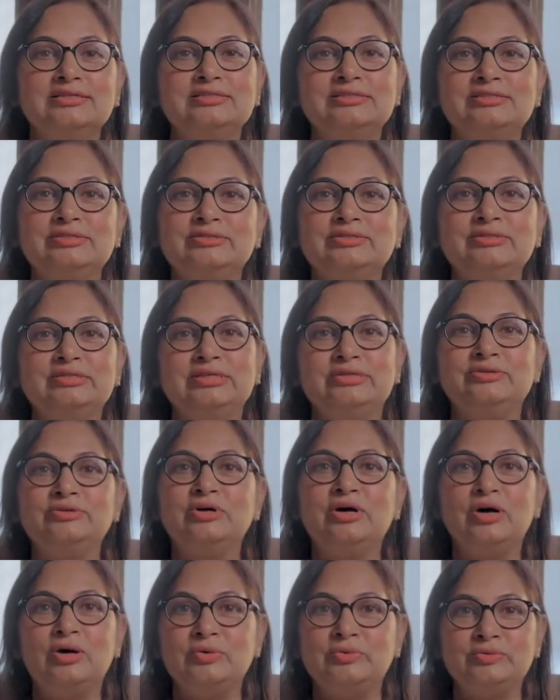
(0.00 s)
so you
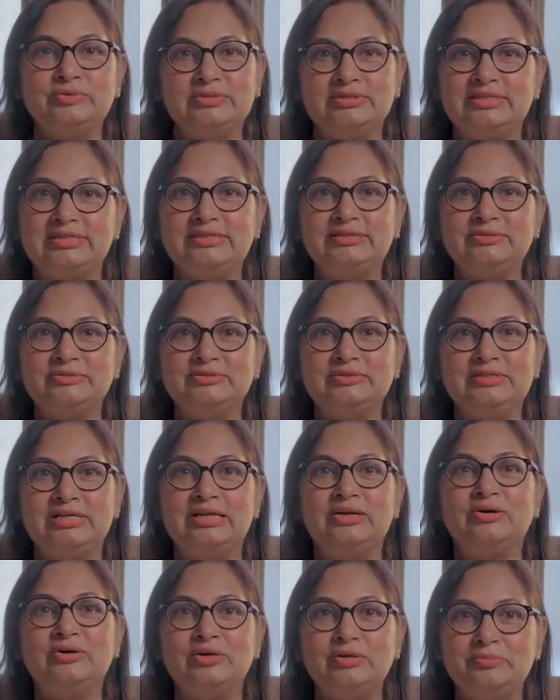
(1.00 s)
know how you know
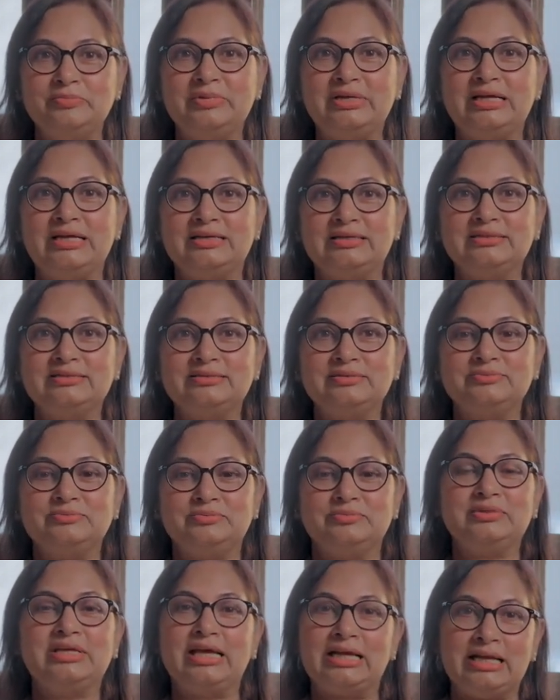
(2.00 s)
they'll all be
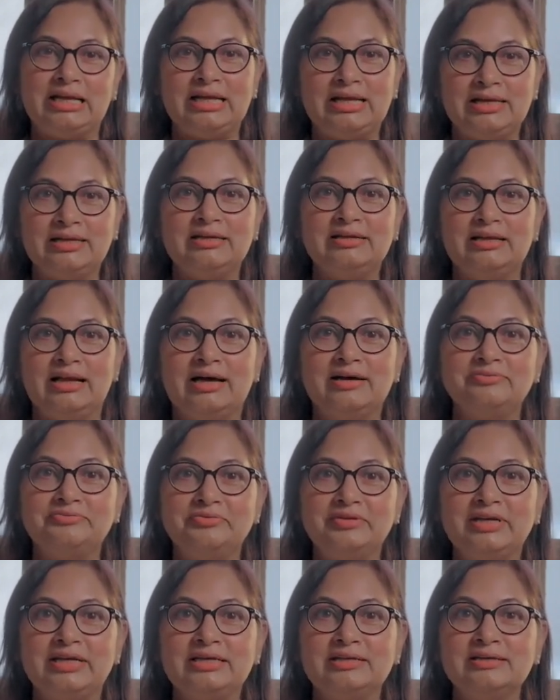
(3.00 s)
giggling
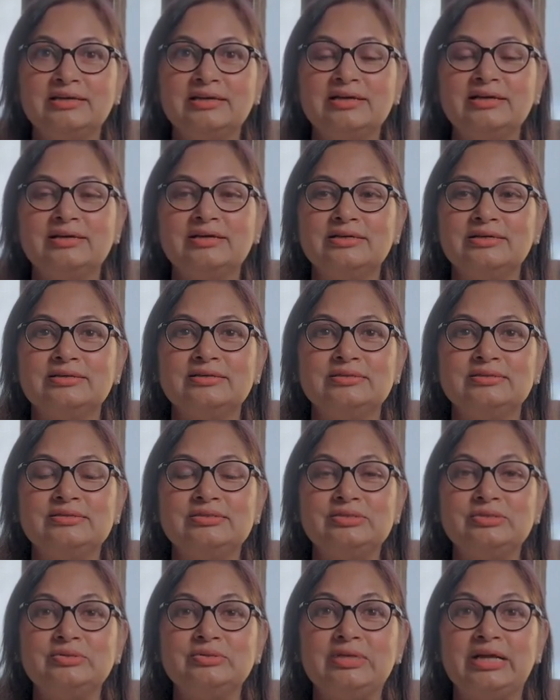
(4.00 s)
laughing uh,
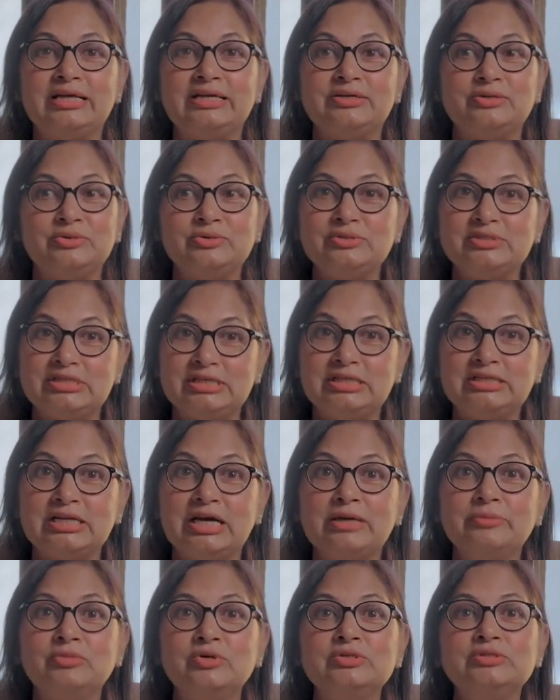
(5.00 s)
so like rosary
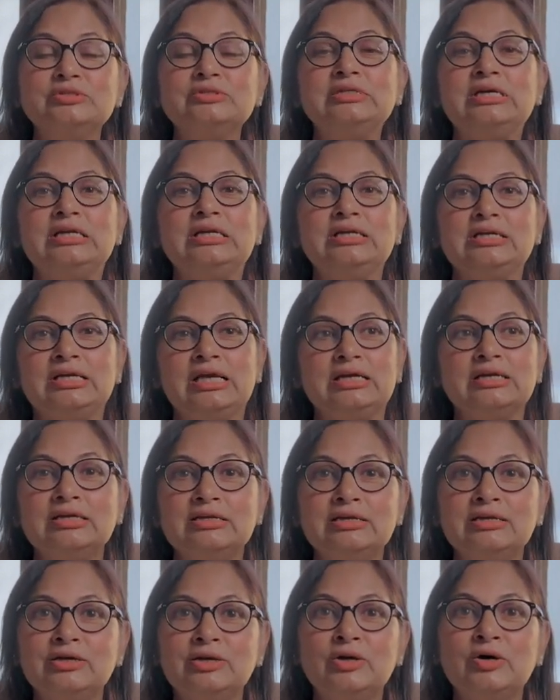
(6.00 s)
time also they'll
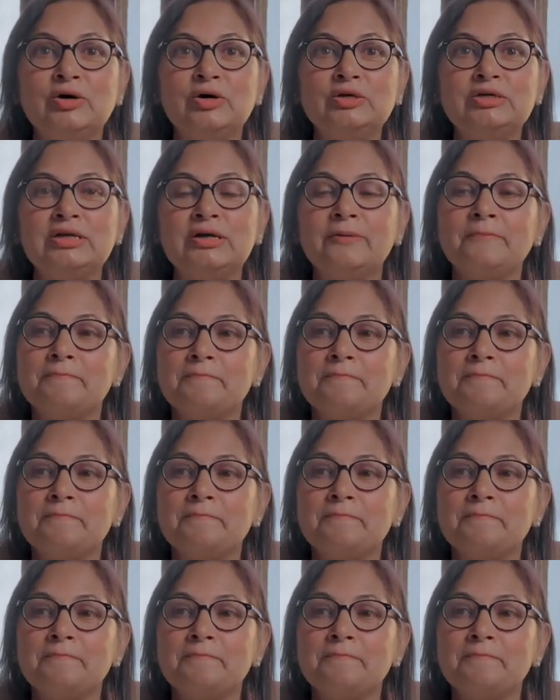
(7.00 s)
giggle a lot